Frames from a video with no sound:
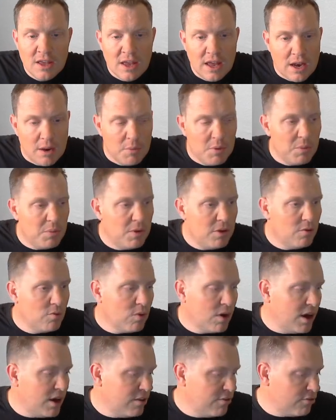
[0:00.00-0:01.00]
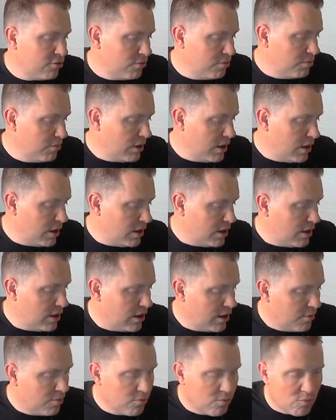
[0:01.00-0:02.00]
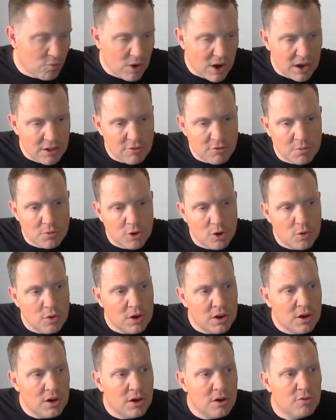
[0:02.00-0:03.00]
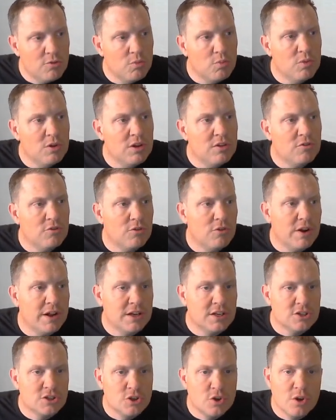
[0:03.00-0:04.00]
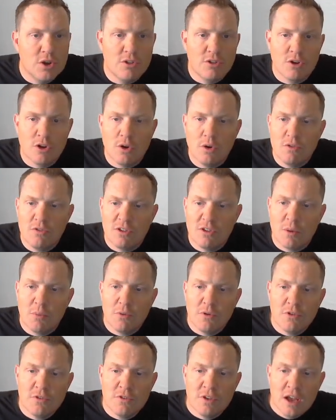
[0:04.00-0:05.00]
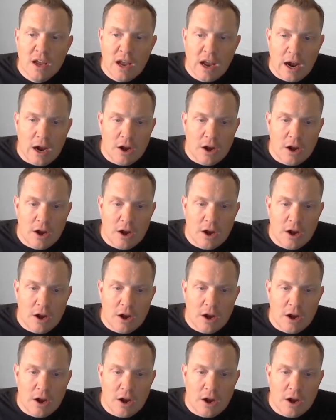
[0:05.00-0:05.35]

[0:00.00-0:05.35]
And I'm going to be writing some, code here so that I can show you in the code samples how